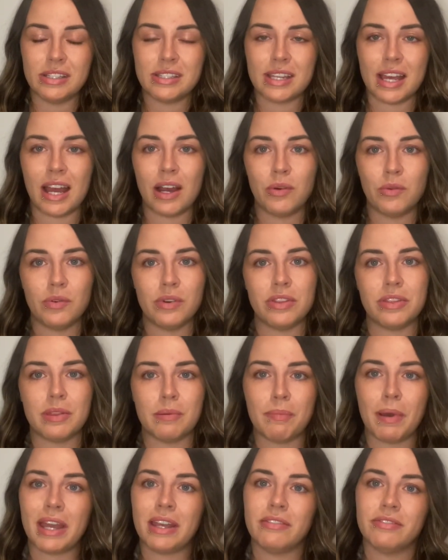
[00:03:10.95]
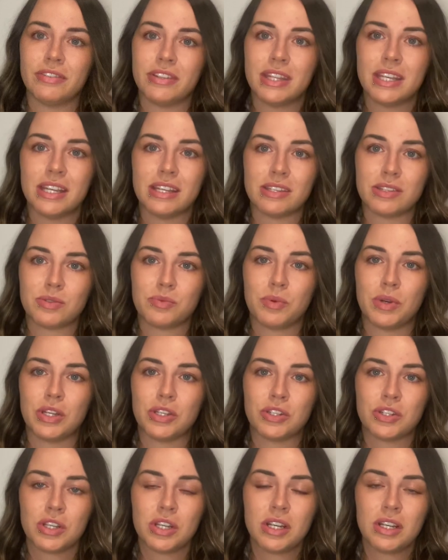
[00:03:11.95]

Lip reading: to help with the pain for this, which